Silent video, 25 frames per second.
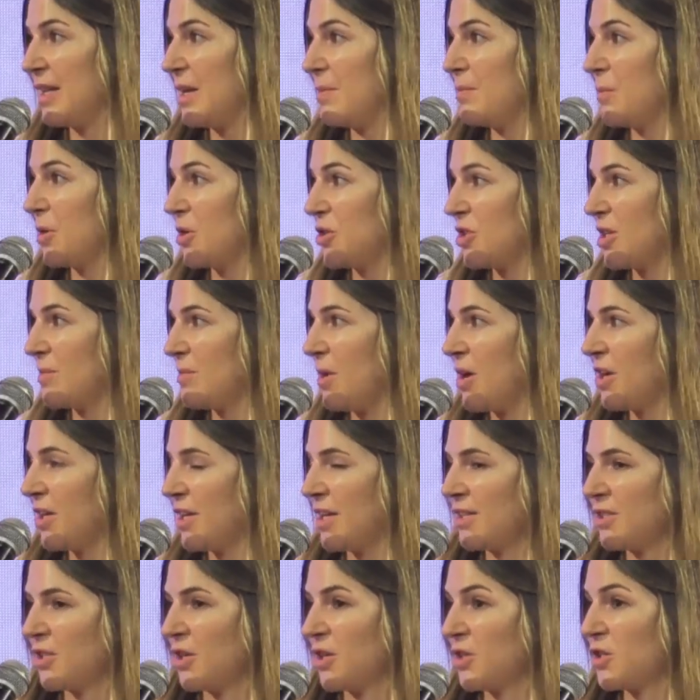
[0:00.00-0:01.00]
in emerging
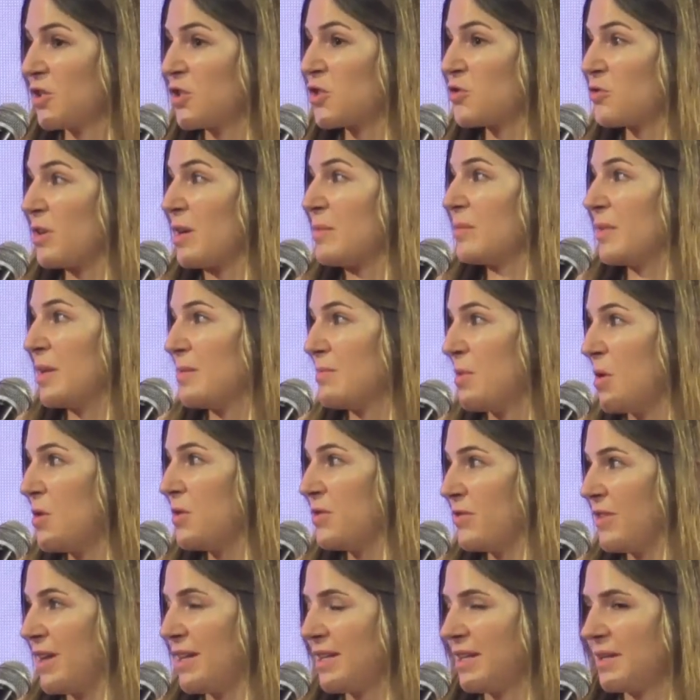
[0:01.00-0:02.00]
markets, are extremely
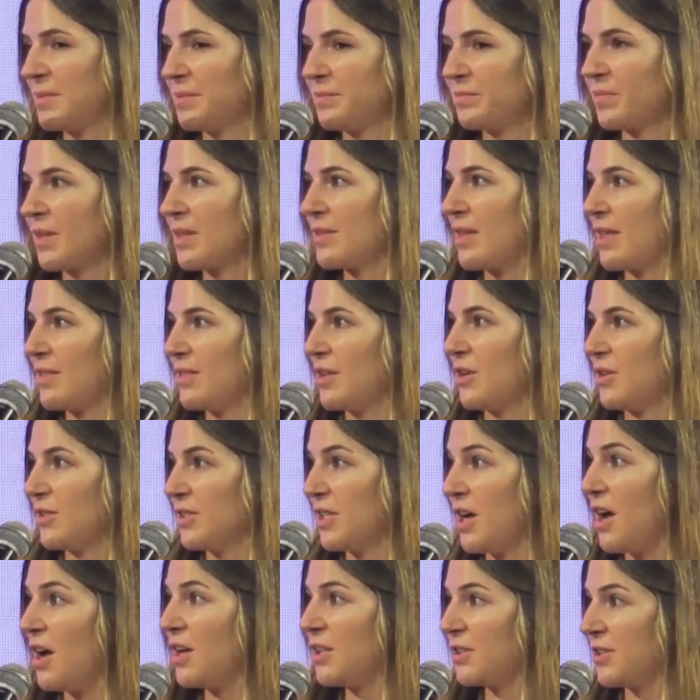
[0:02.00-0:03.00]
motivated, then they'll
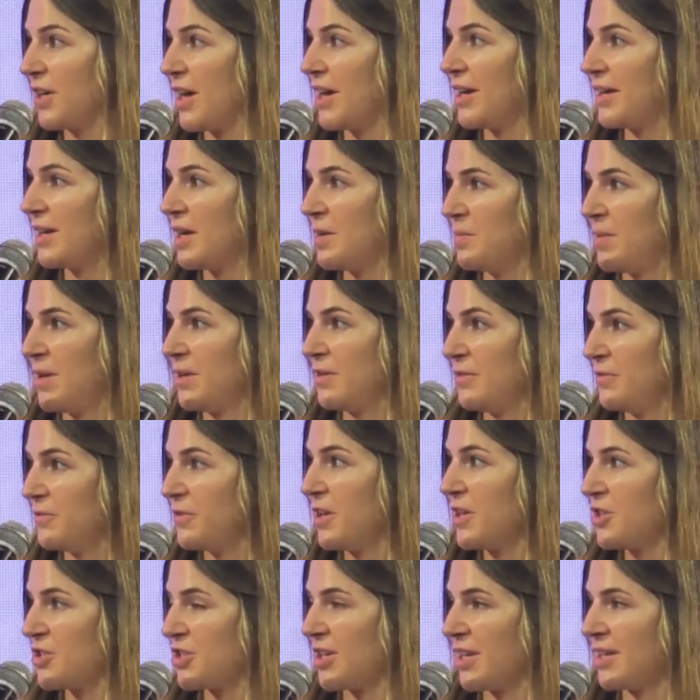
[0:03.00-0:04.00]
tolerate a bit of
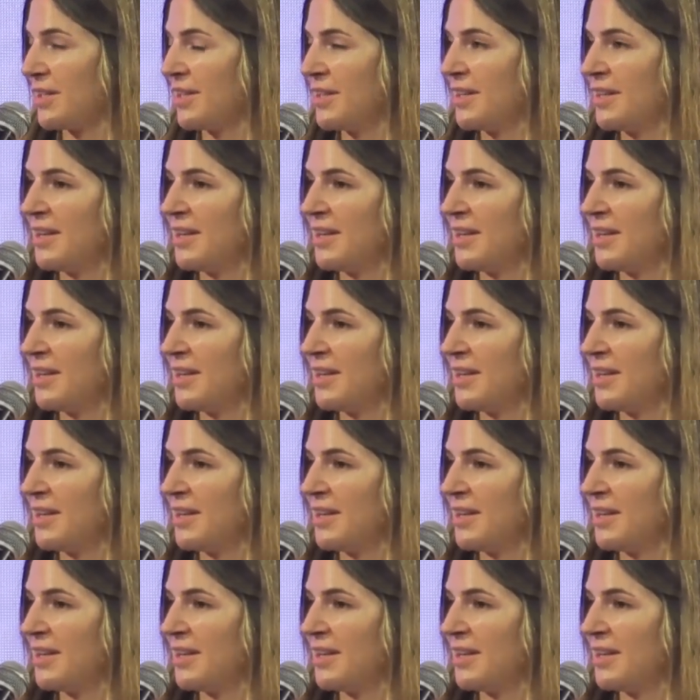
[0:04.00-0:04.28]
friction.